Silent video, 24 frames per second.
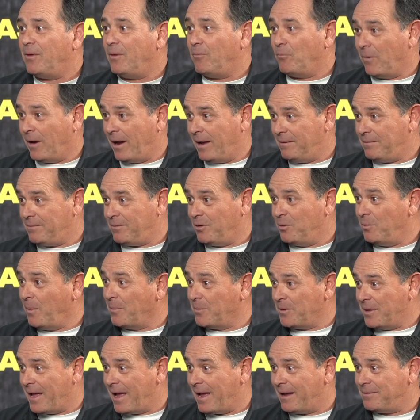Right? You
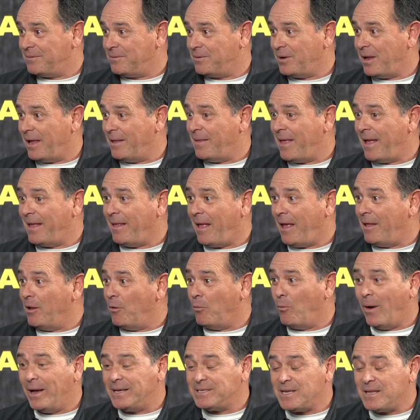remember that? And
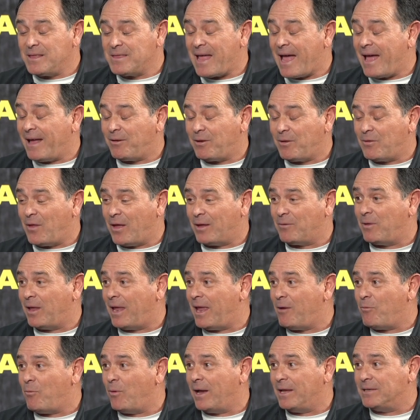it wasn't that
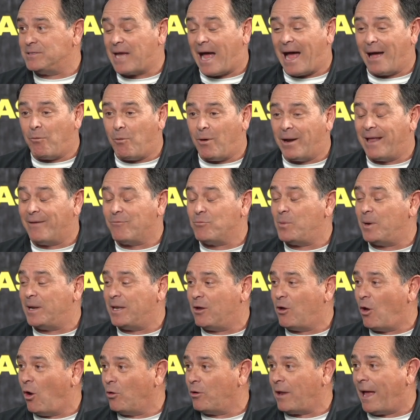he was, I want
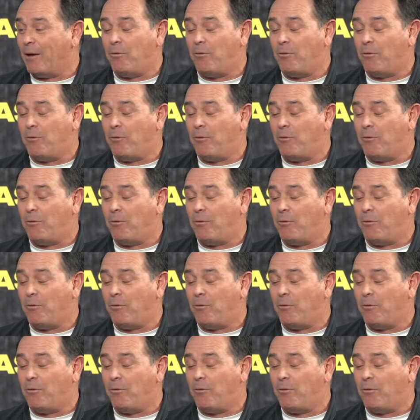everybody to go,